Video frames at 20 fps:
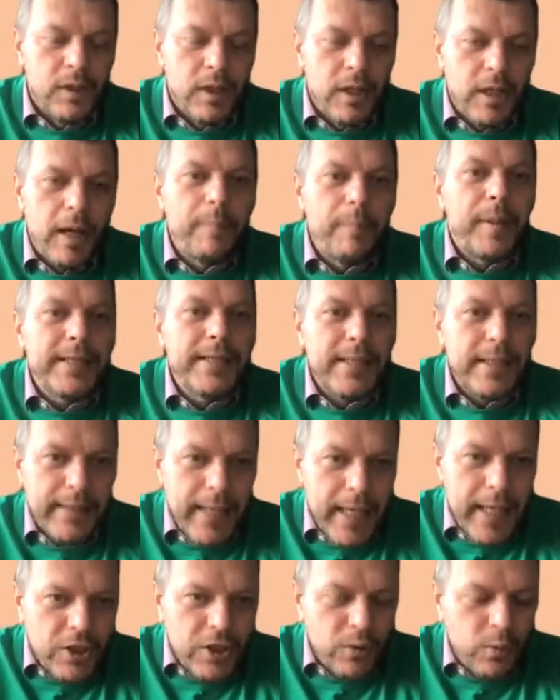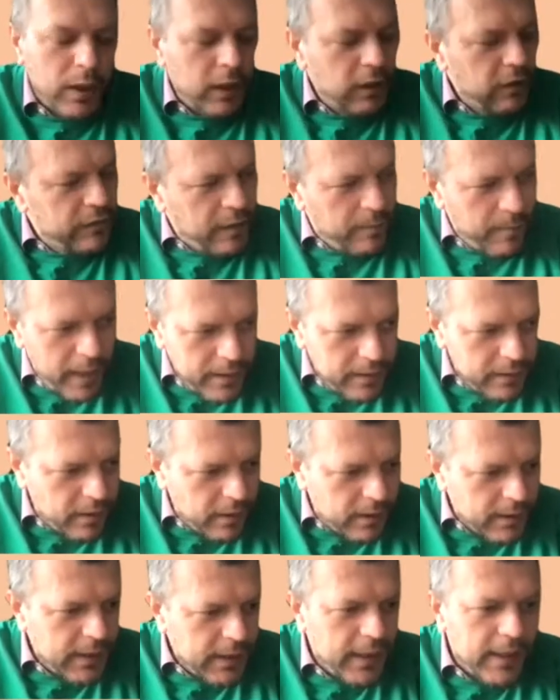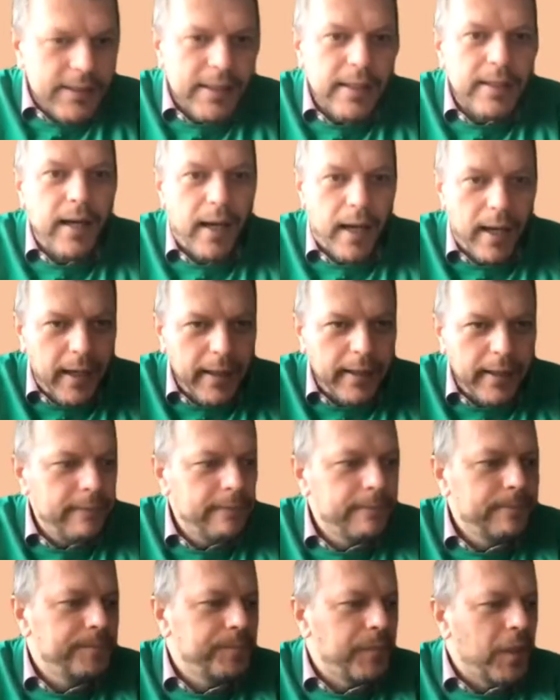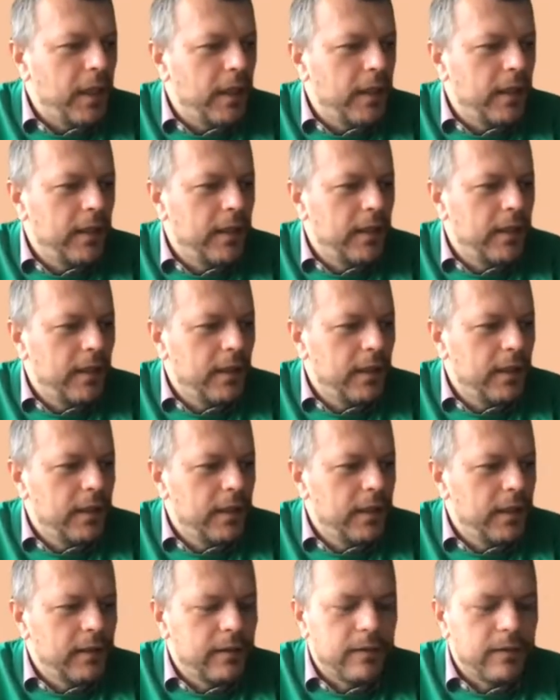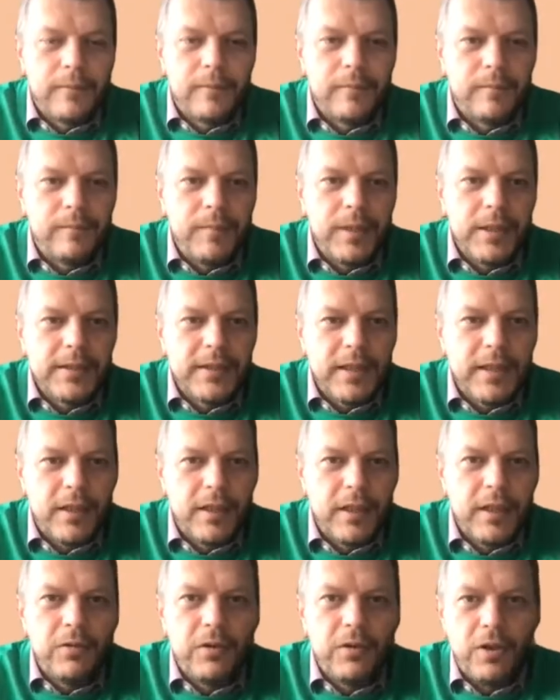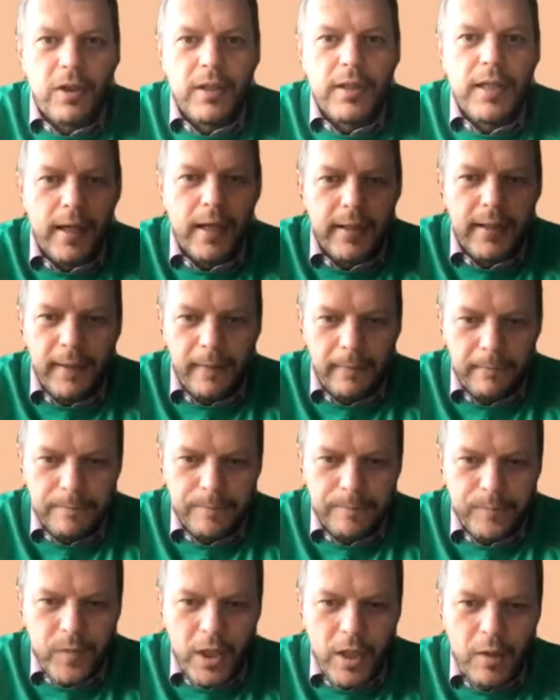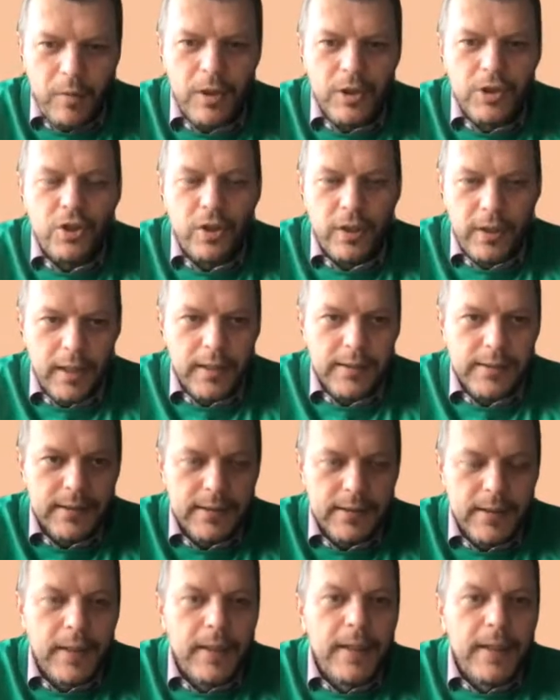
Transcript: A presentation, one of the mentors is a guy, Mr. Ion-Gheorghe. He will join us.